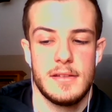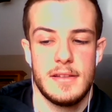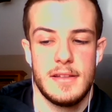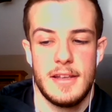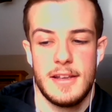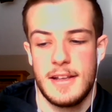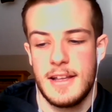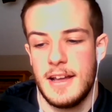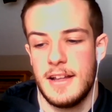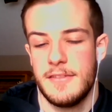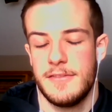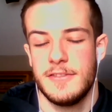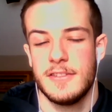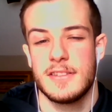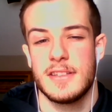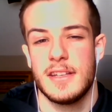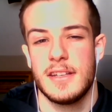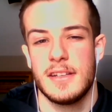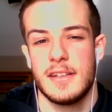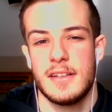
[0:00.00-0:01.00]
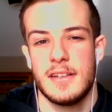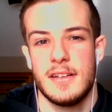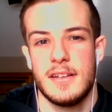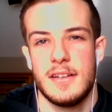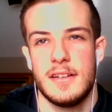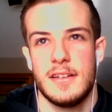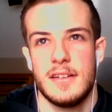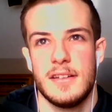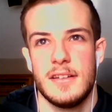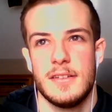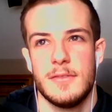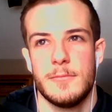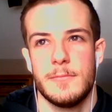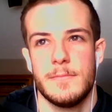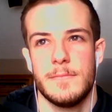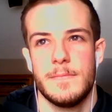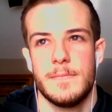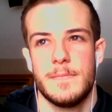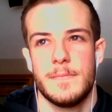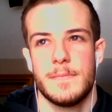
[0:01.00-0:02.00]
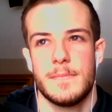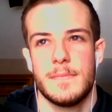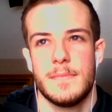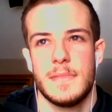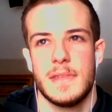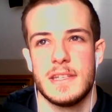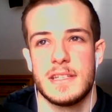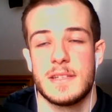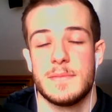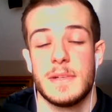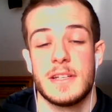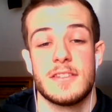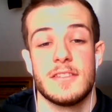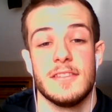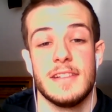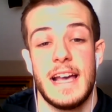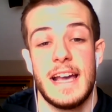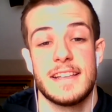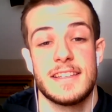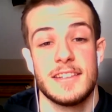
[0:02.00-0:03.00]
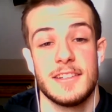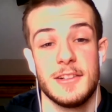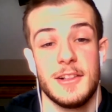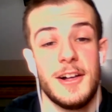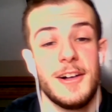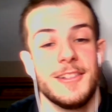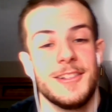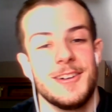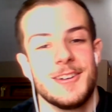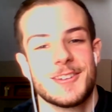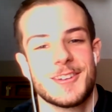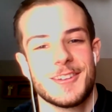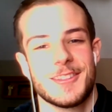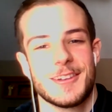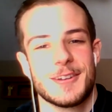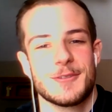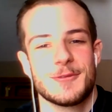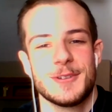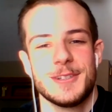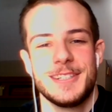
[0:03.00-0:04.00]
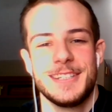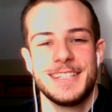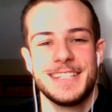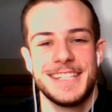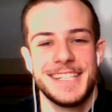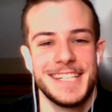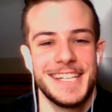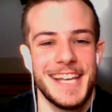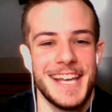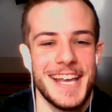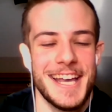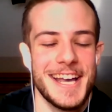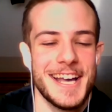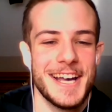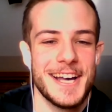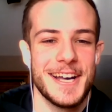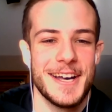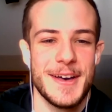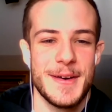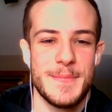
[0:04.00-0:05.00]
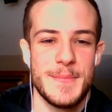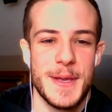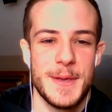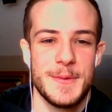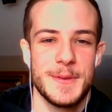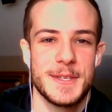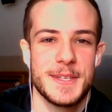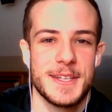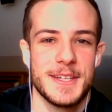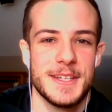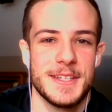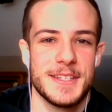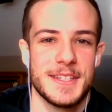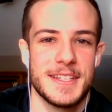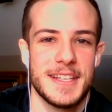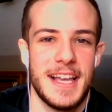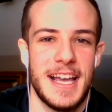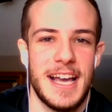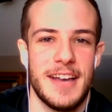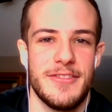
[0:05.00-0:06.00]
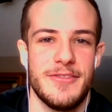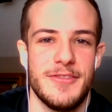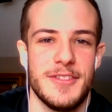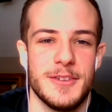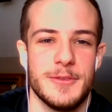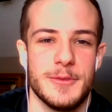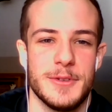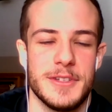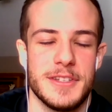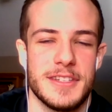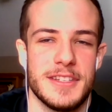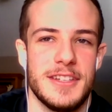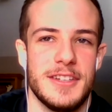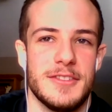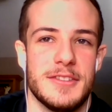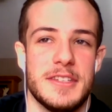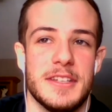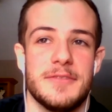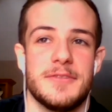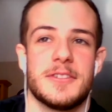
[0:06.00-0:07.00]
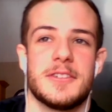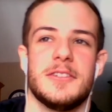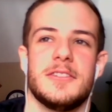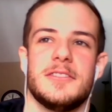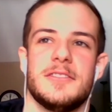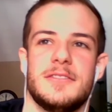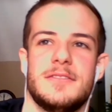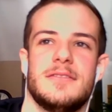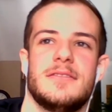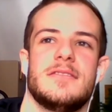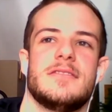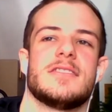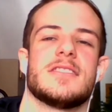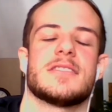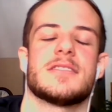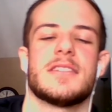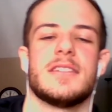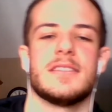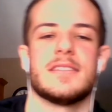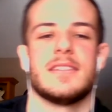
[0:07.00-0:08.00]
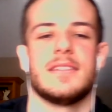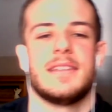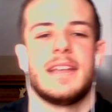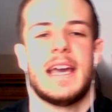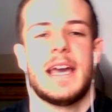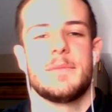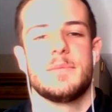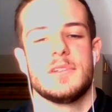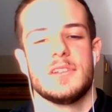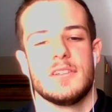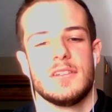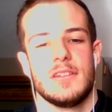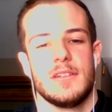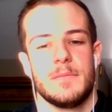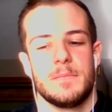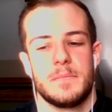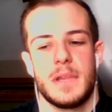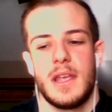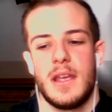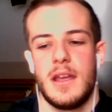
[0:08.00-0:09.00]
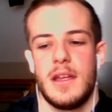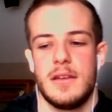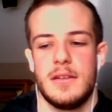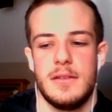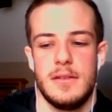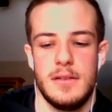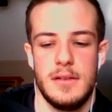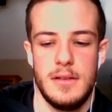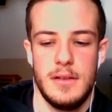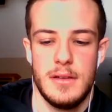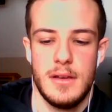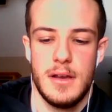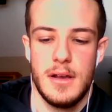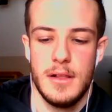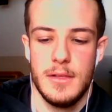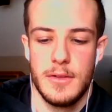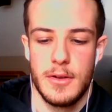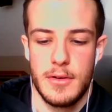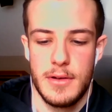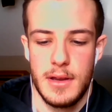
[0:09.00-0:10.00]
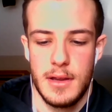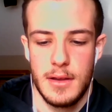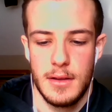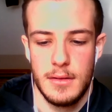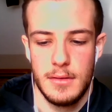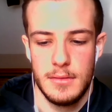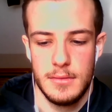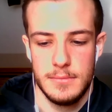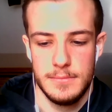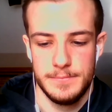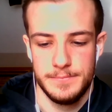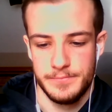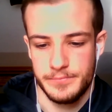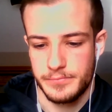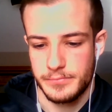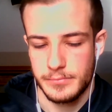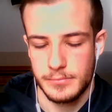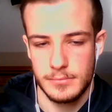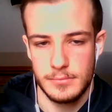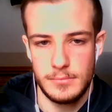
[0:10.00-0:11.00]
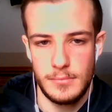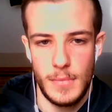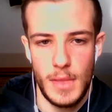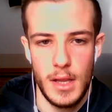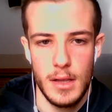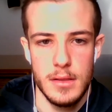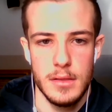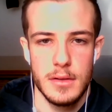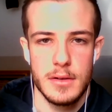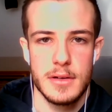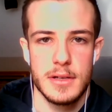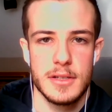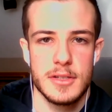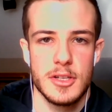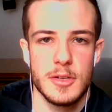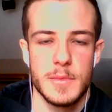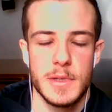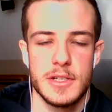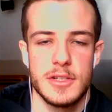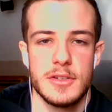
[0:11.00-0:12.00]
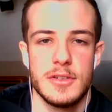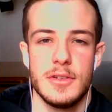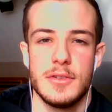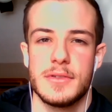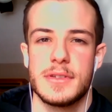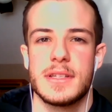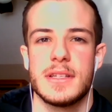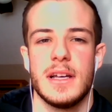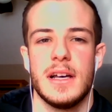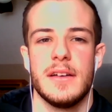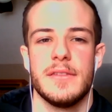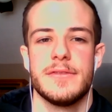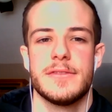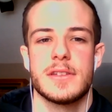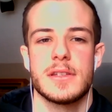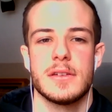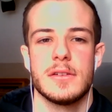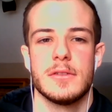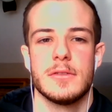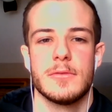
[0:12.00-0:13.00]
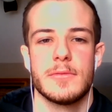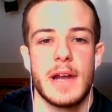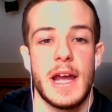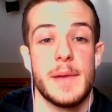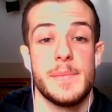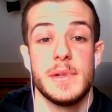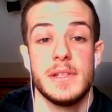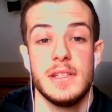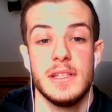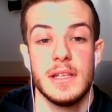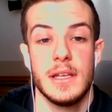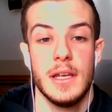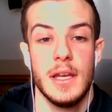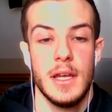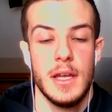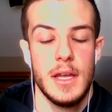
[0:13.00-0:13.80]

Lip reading: It kind of feels like the semester lasted a lot longer than it really did. Maybe it's because half of it was difficult, just because adaptation and learning learning so much new stuff so rapidly.